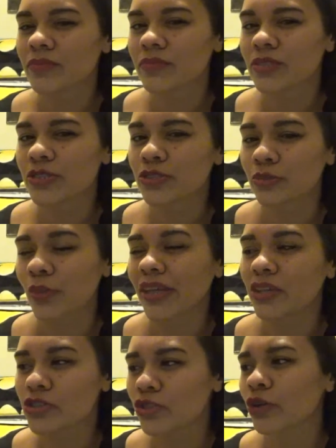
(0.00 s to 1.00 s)

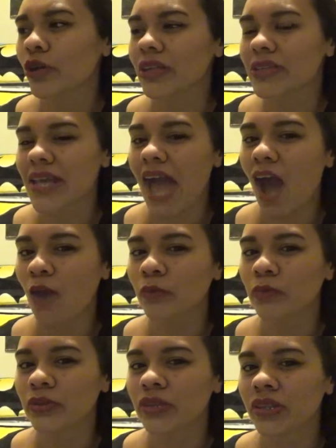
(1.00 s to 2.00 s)
stranger in
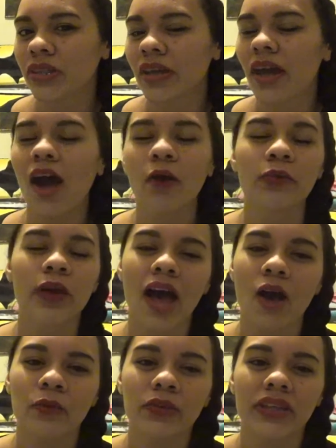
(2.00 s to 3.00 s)
town.
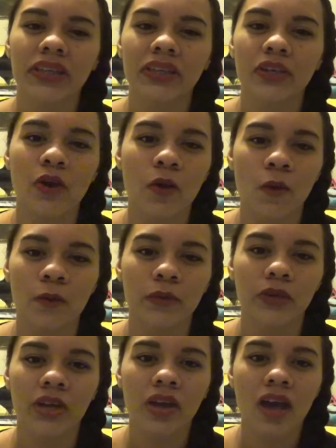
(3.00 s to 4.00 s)
How would he know
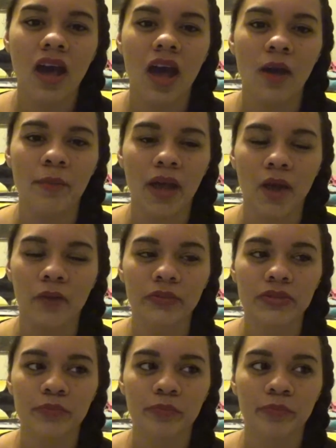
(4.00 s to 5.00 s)

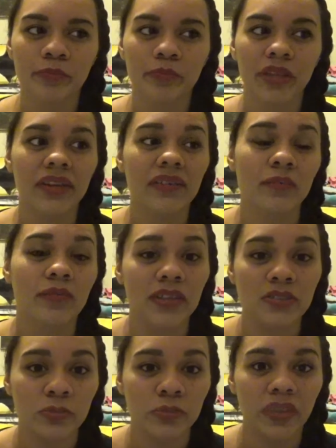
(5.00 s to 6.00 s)
about Betty's
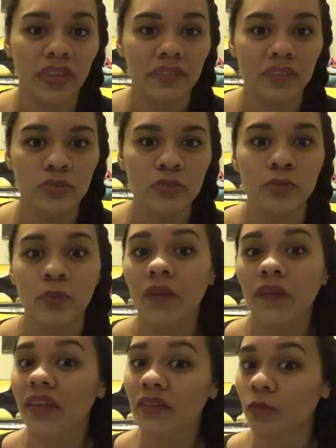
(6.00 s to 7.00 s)
obsession with Nancy Drew,
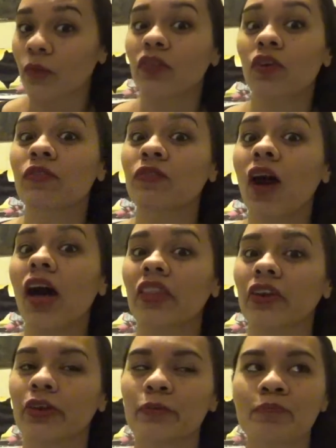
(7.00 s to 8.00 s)
unless it was her
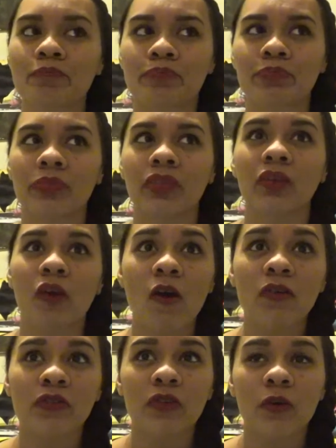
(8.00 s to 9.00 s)
father?
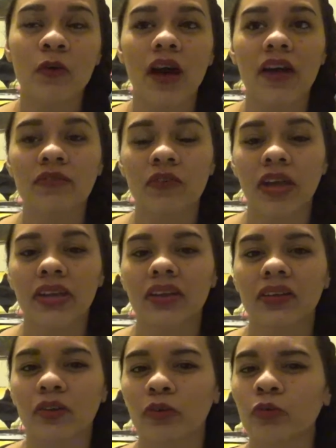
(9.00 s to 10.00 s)
Also, I find it
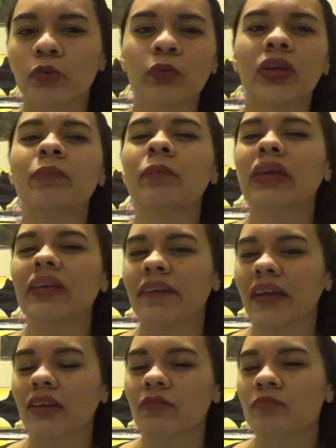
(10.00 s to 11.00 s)
a little creepy
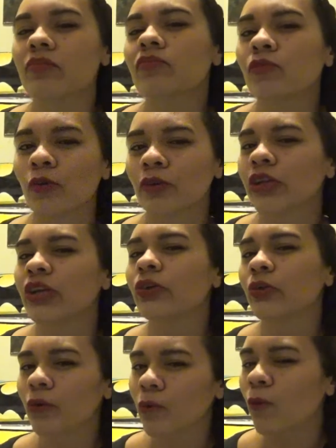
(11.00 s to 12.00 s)
that a
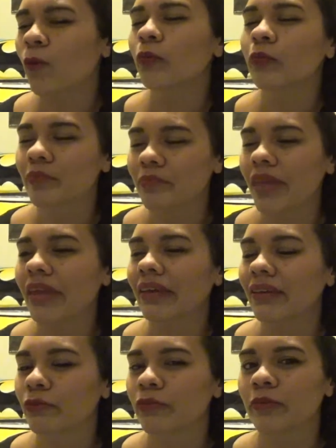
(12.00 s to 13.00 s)
40-year-old
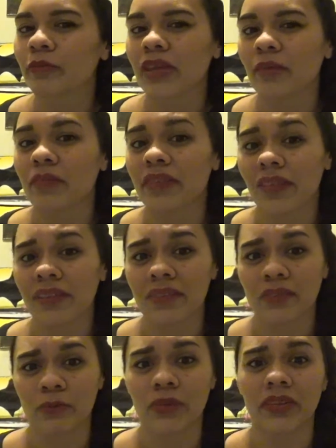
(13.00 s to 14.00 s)
man would be
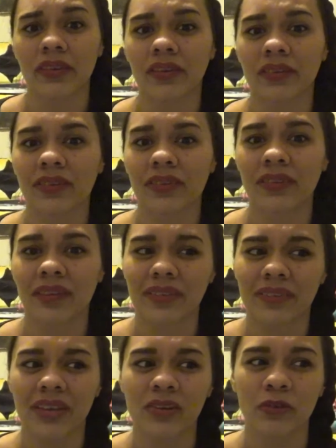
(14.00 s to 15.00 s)
obsessed with a
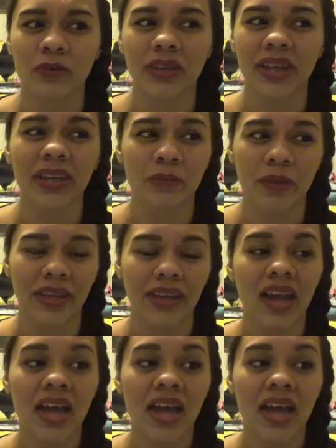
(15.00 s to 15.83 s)
16-year-old anyway,